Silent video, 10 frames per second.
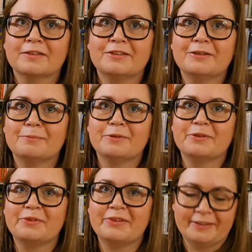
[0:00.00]
Number
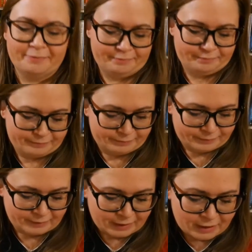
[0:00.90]
three.
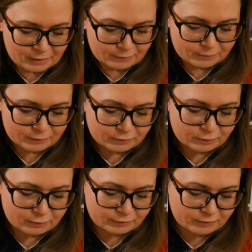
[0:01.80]
What
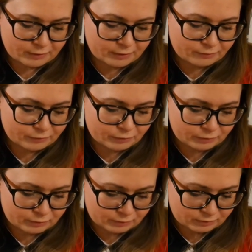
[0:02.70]
author would
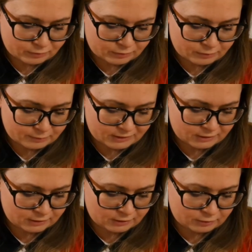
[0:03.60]
you
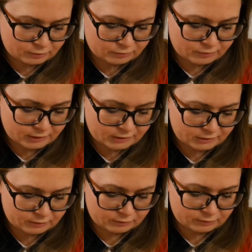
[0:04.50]
commission to write
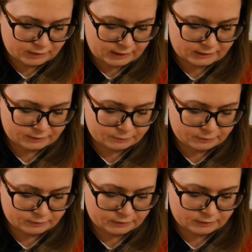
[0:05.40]
you any book?